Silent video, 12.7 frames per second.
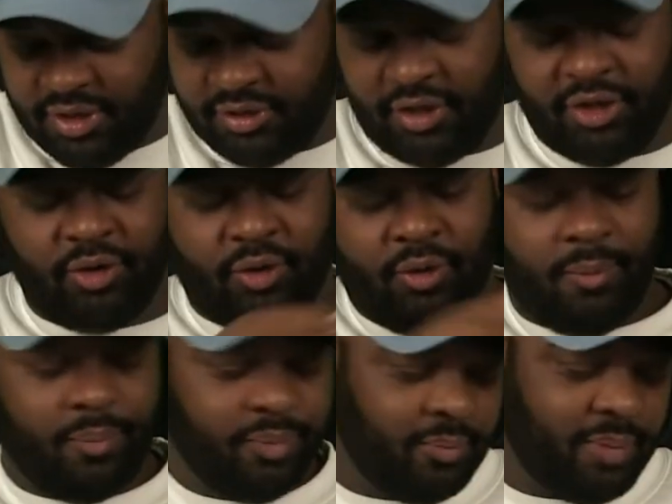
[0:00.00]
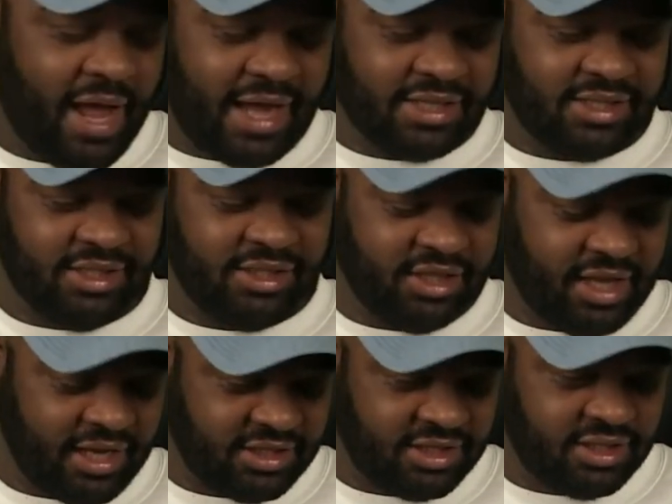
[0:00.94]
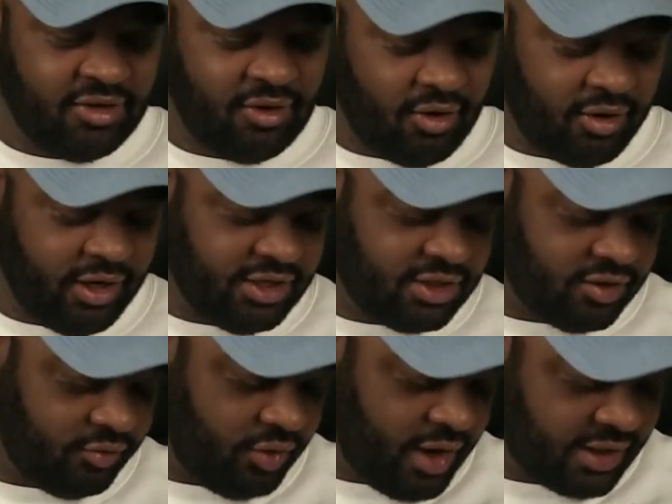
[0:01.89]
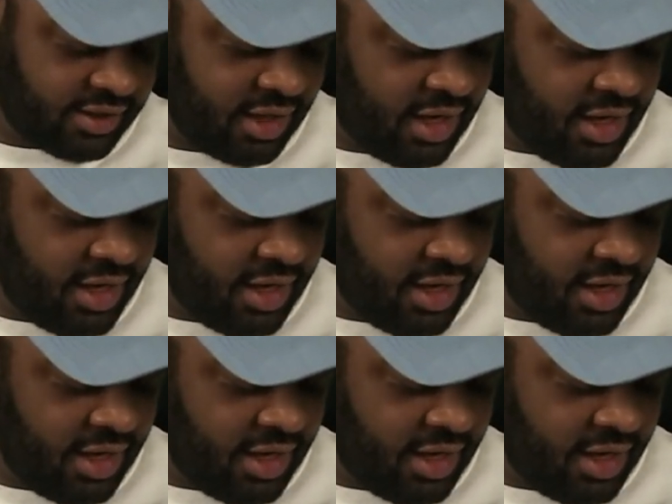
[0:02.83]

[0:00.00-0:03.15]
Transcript: the little passage that's on East of West.